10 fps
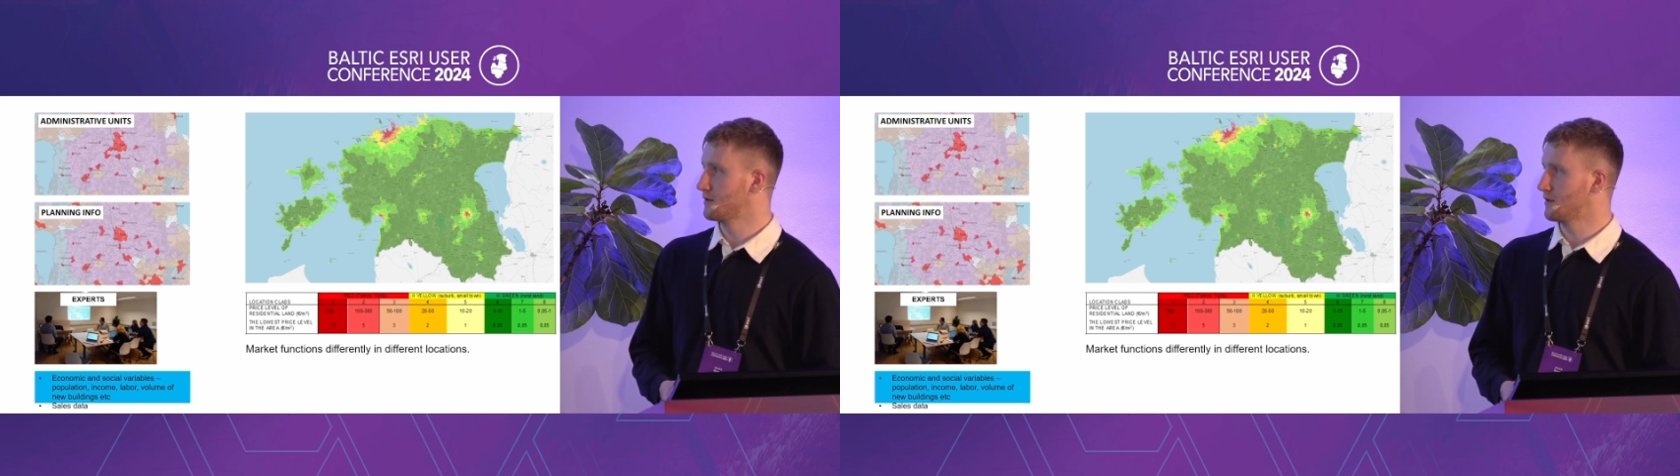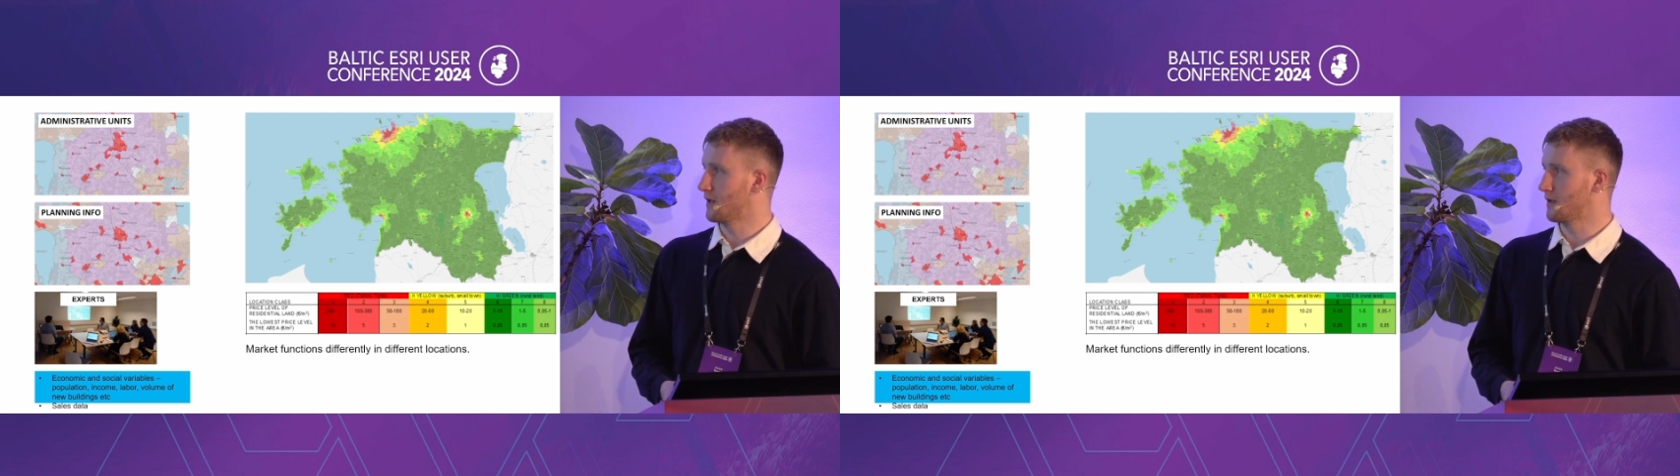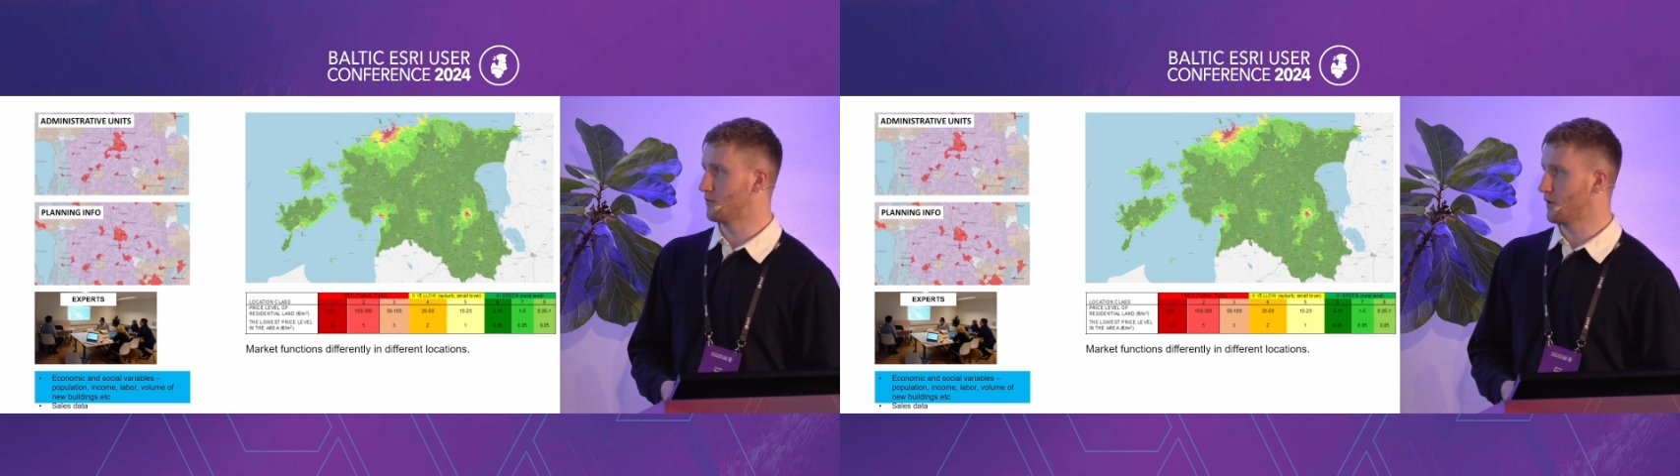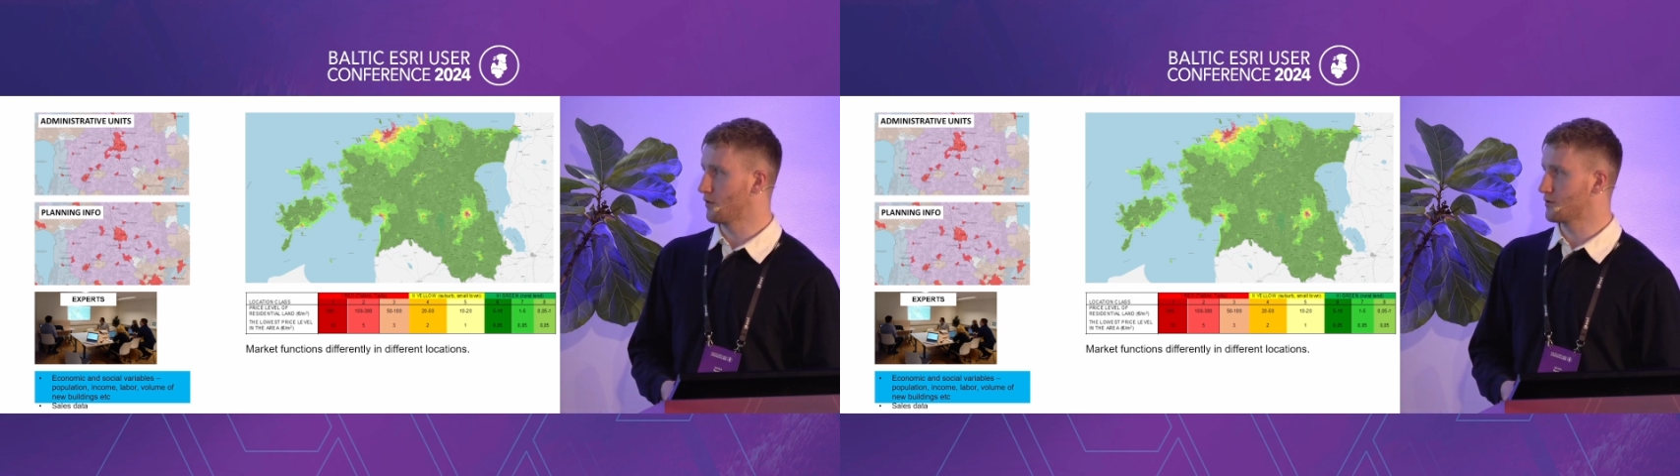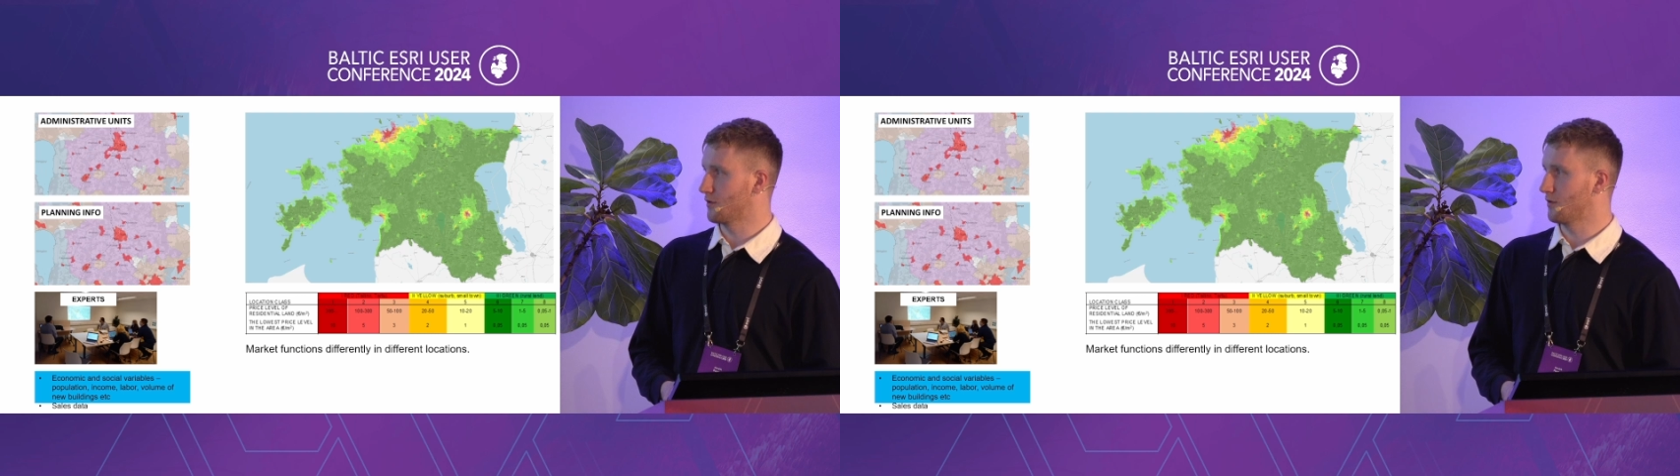and we
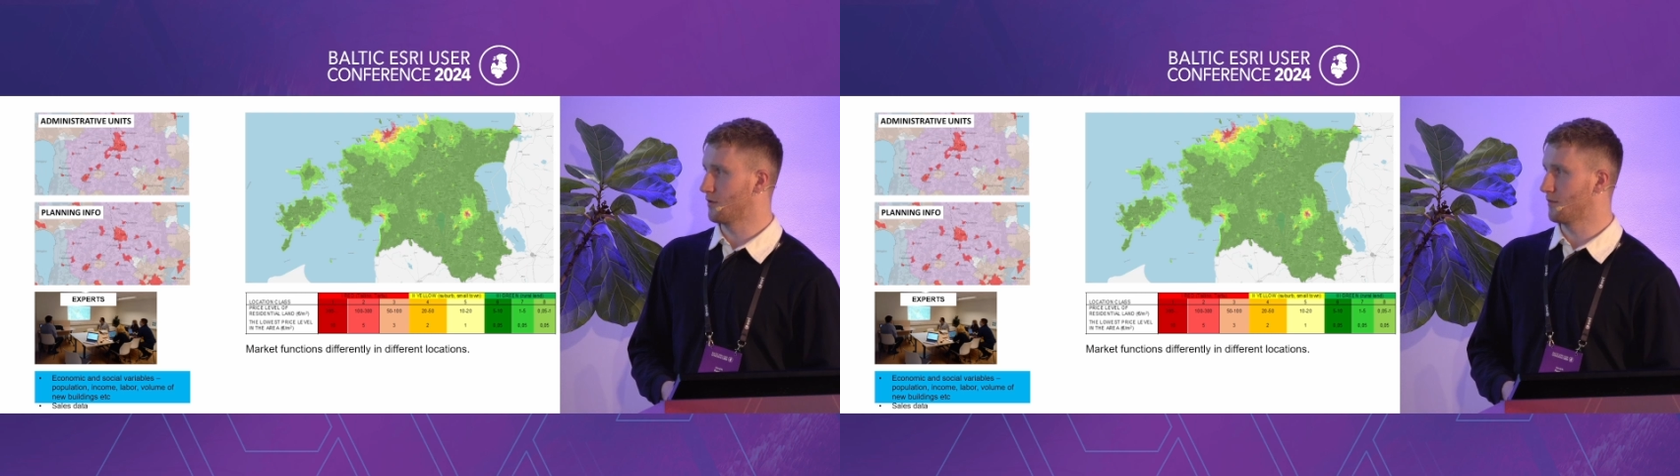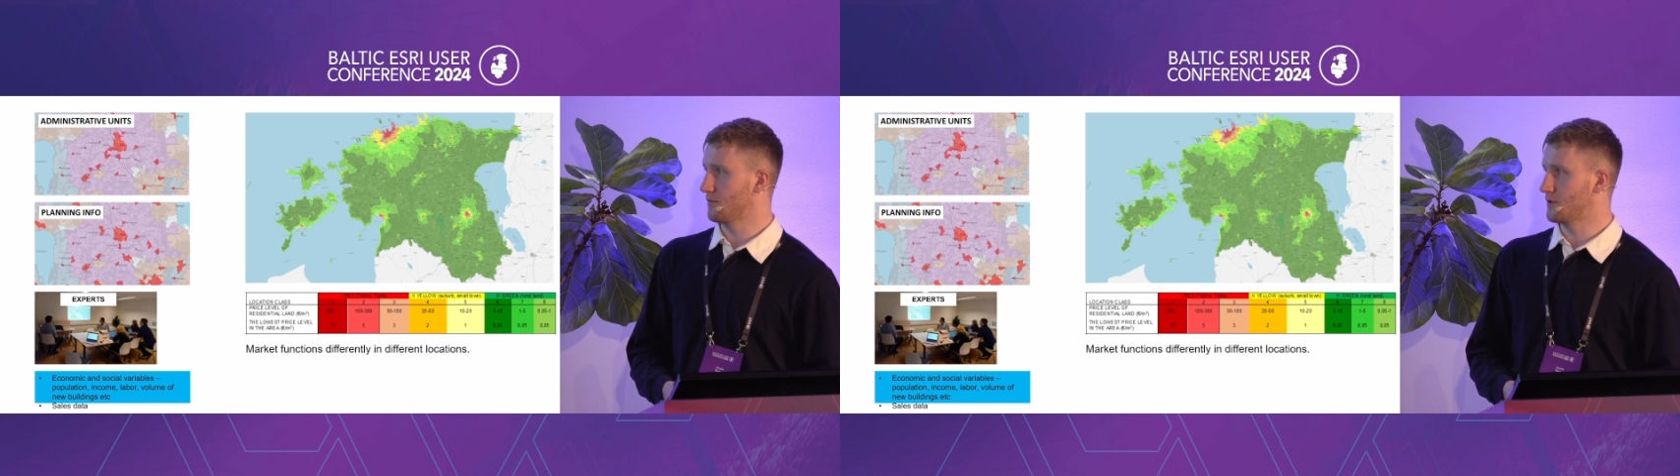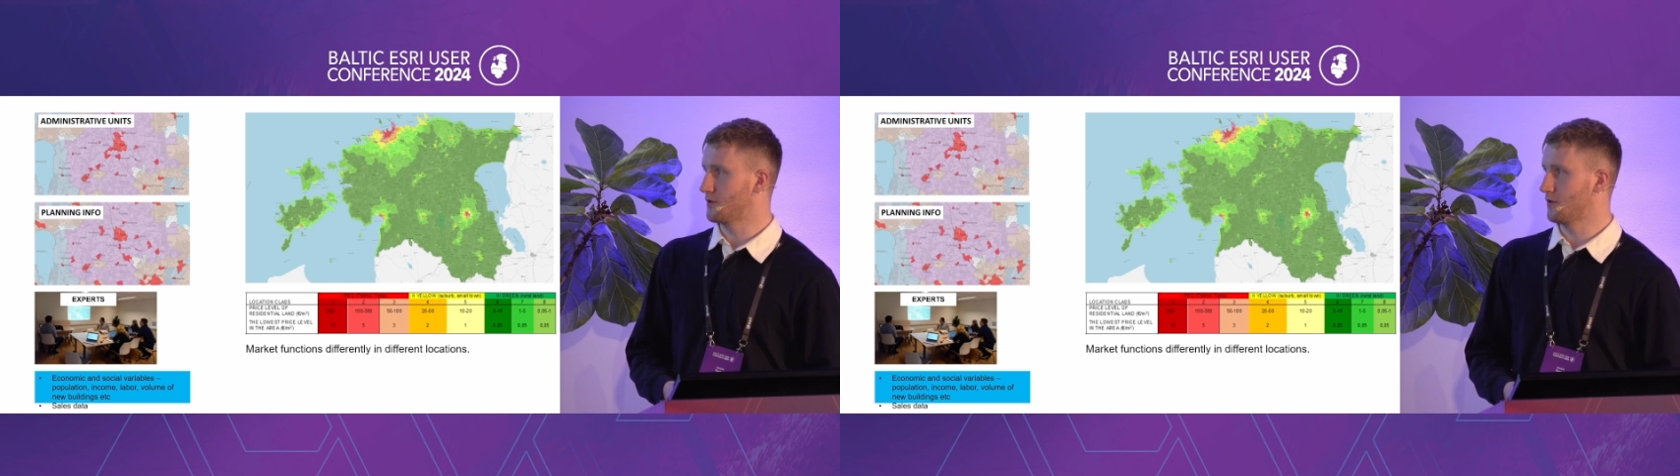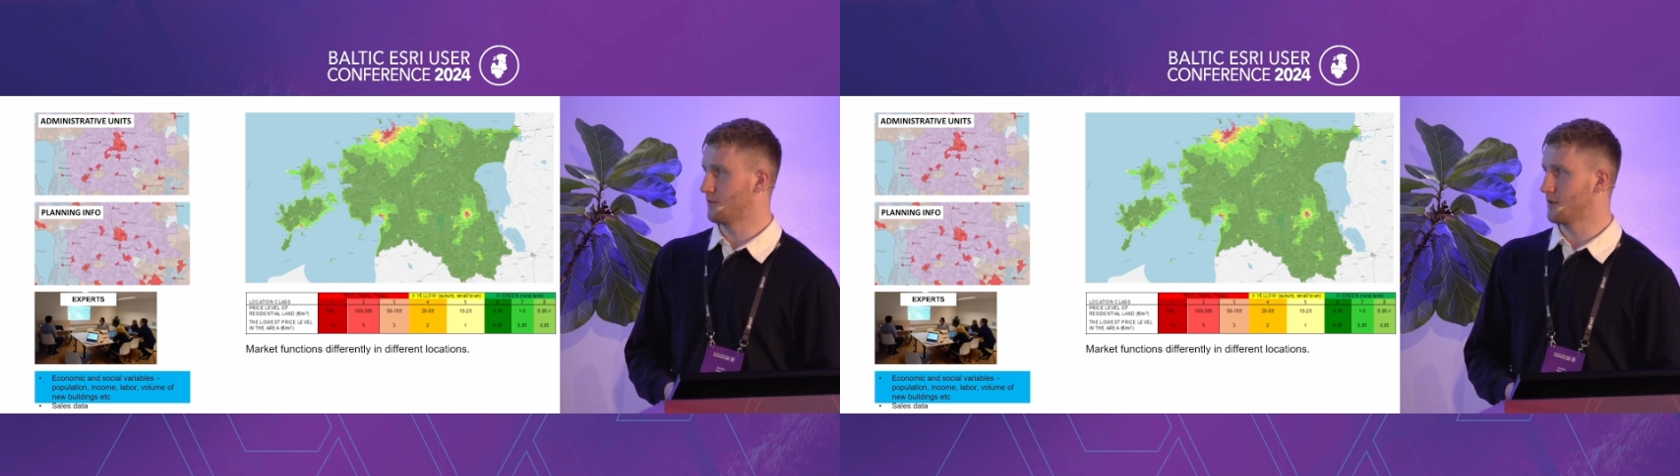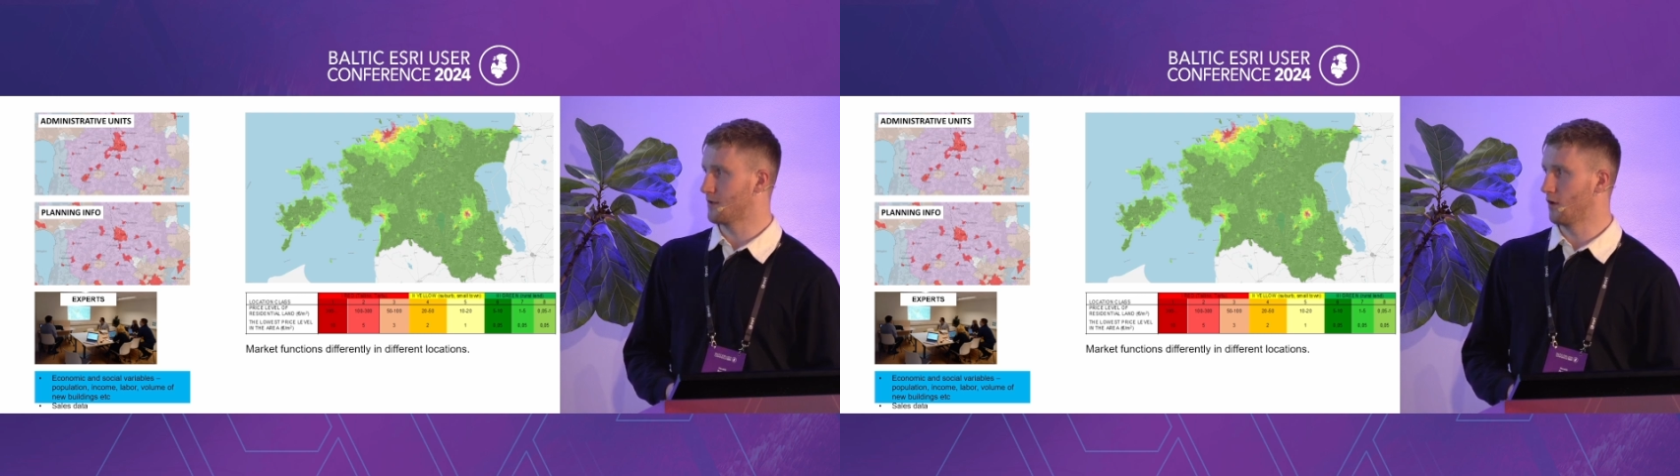also
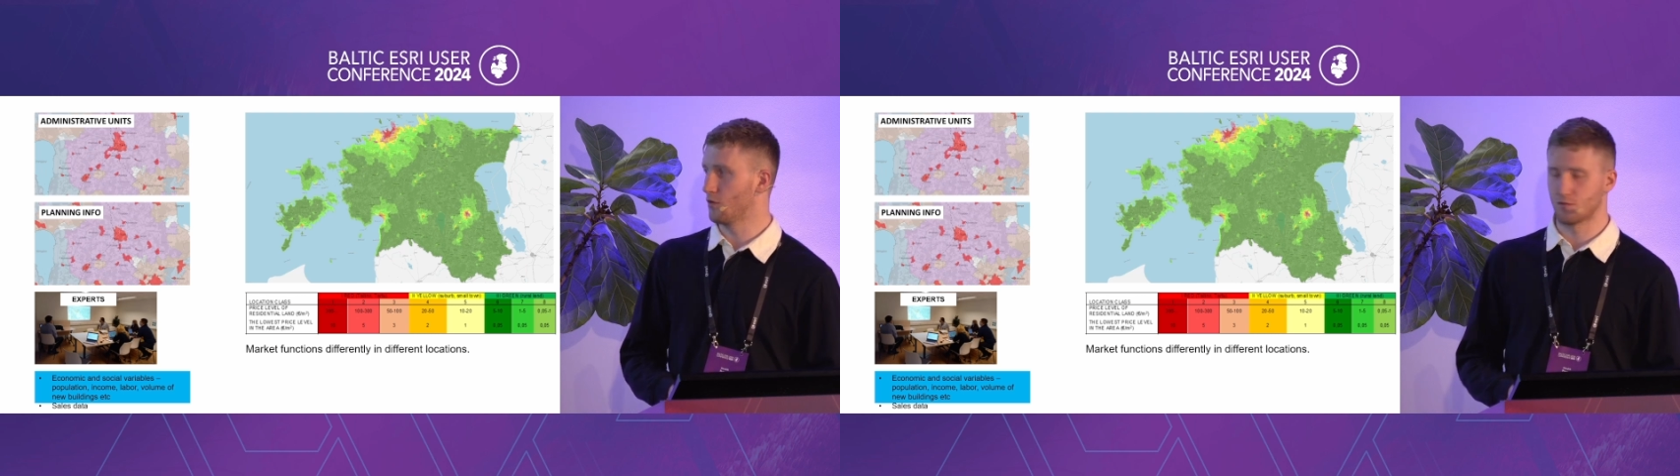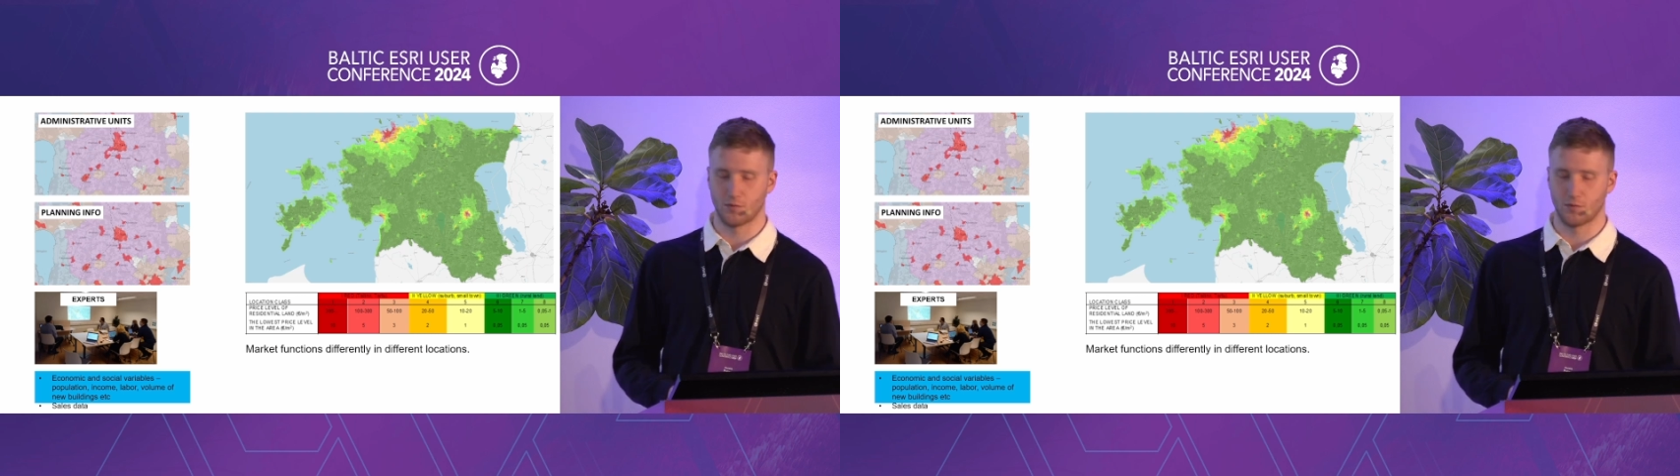determined the lowest